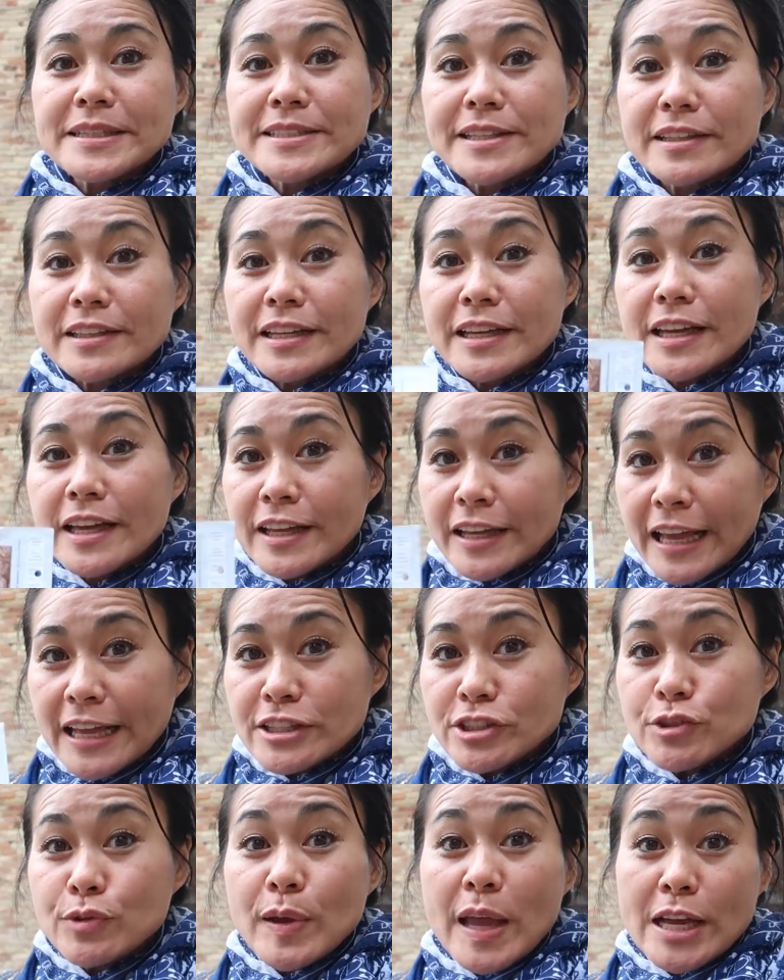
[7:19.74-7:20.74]
basically it
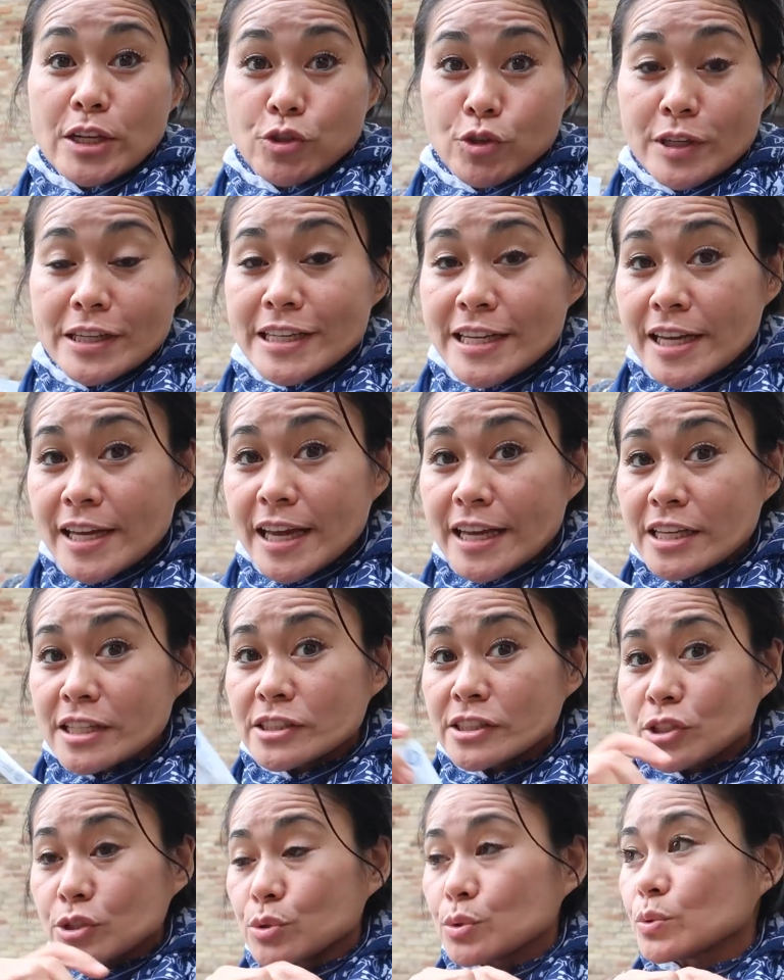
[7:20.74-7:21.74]
gains you entry
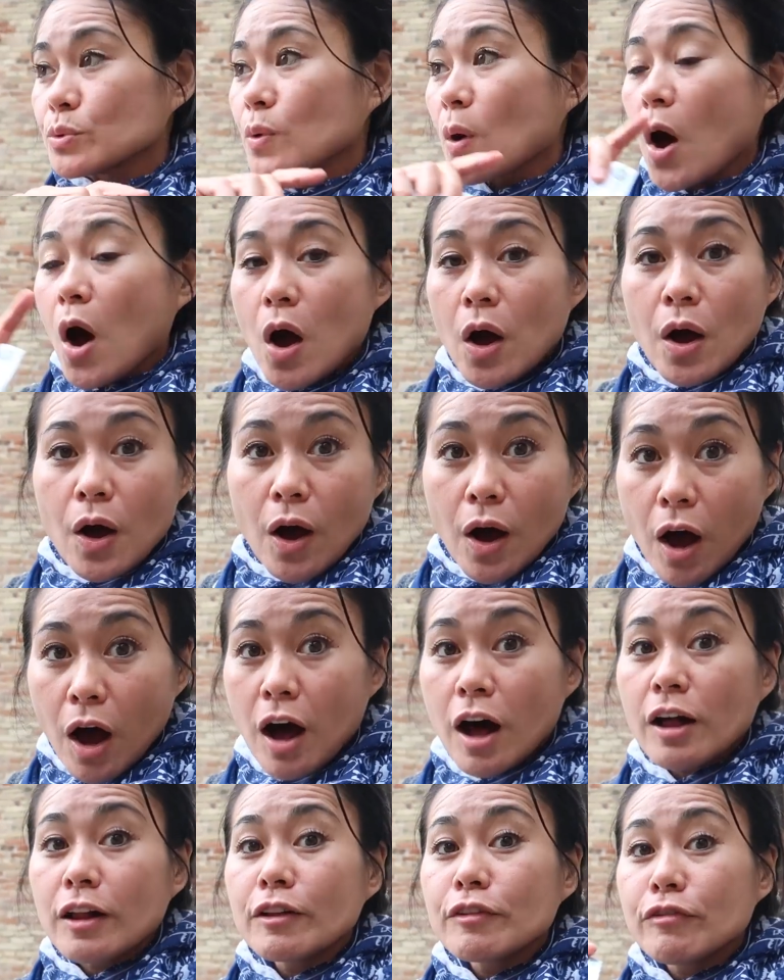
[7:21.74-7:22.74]
into
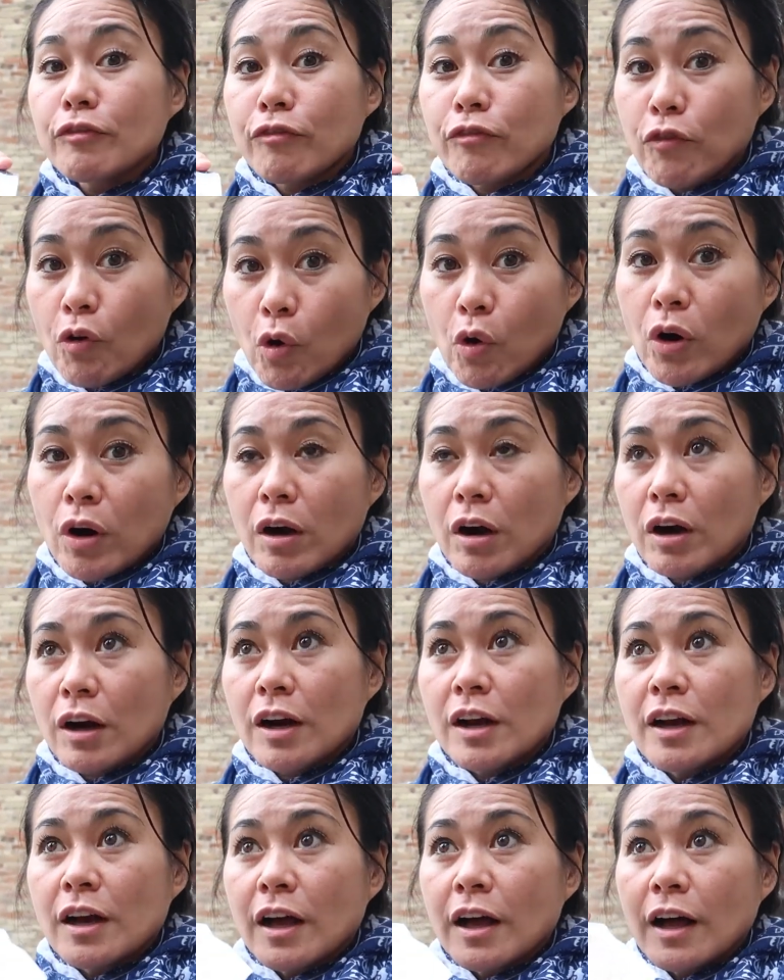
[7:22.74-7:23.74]
all four
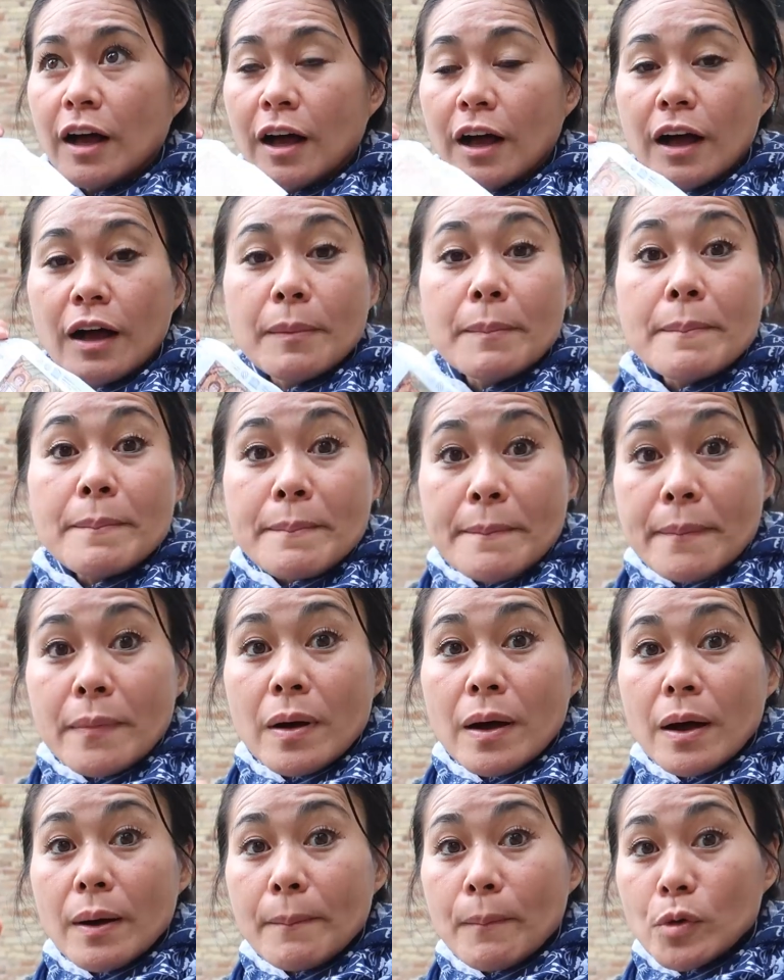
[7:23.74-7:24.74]
um,
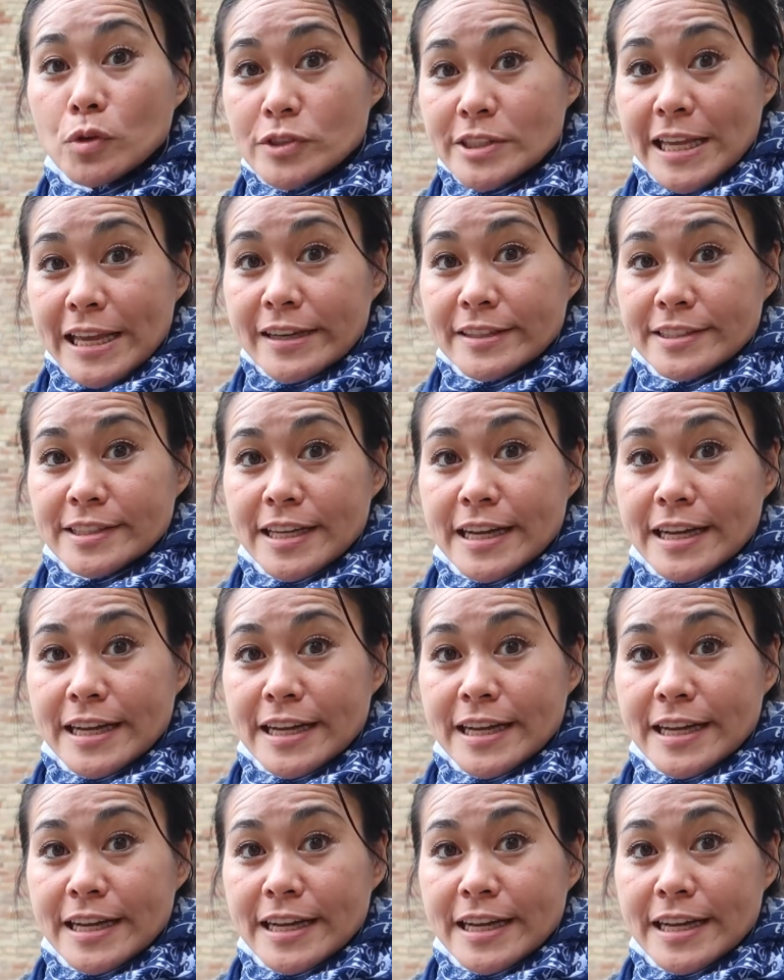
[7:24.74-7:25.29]
mosaic